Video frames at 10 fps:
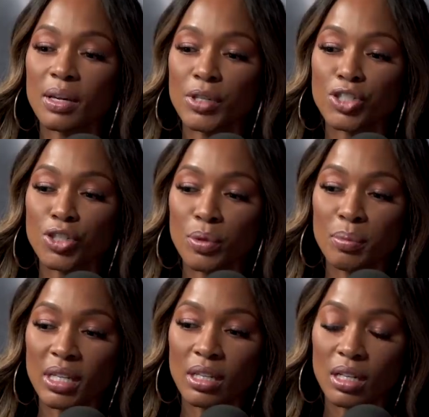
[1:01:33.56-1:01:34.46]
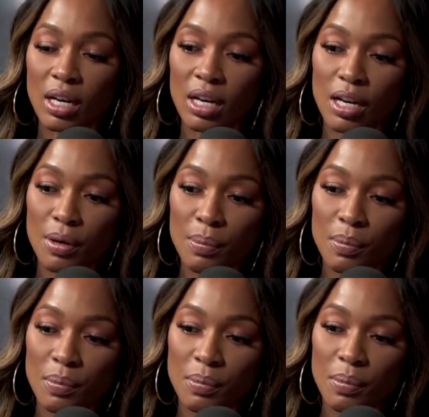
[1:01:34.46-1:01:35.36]
that register with me
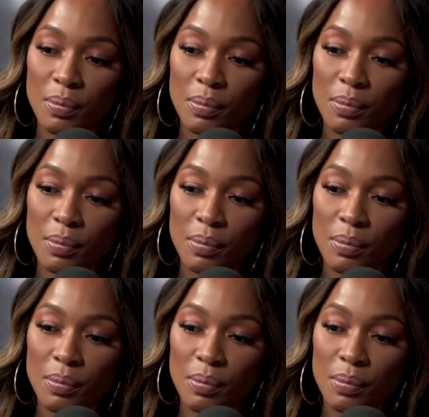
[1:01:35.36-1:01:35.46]
um,